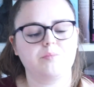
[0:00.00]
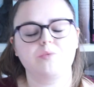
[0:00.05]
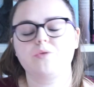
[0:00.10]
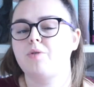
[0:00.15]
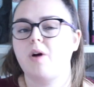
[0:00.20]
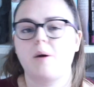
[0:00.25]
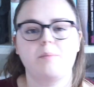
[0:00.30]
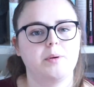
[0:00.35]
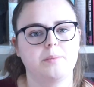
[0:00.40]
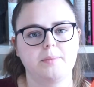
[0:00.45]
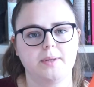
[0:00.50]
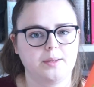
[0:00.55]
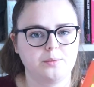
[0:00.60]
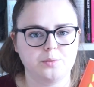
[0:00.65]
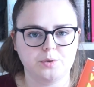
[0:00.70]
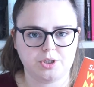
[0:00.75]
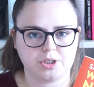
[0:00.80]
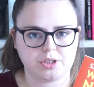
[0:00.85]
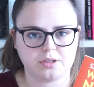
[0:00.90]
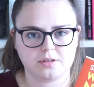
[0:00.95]
probably
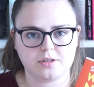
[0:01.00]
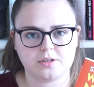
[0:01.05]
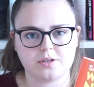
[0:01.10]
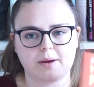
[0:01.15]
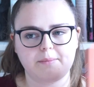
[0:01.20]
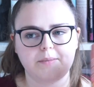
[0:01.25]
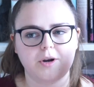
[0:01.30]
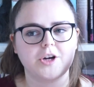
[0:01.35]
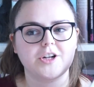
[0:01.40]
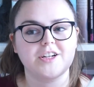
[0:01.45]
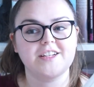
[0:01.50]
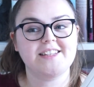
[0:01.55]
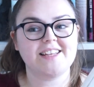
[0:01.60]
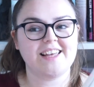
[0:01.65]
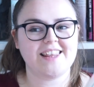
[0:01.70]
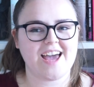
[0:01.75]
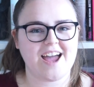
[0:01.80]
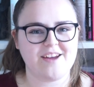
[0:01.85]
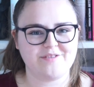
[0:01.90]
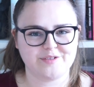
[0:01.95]
wouldn't. So I'm not going to say
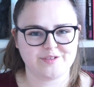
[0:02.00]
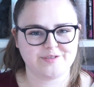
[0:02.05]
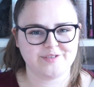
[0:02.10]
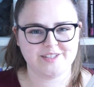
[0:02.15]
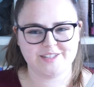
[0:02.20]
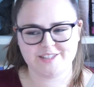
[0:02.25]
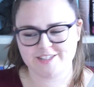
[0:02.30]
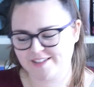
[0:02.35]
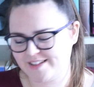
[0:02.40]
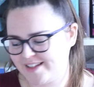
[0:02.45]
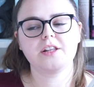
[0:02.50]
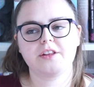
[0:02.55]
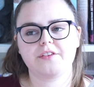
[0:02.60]
that everything does.